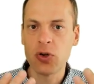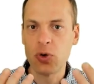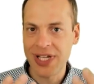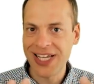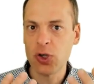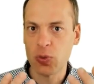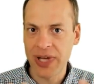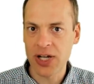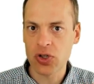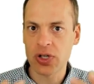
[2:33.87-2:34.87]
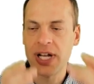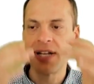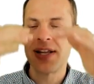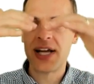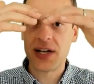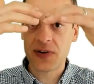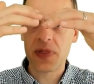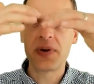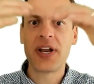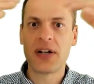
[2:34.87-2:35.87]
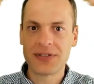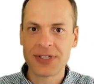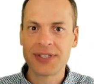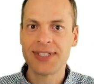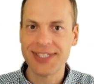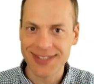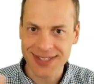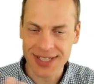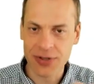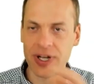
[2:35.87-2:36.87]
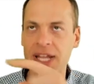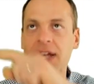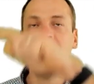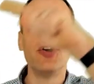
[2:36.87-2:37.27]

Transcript: You need to make sure that there is a 360-degree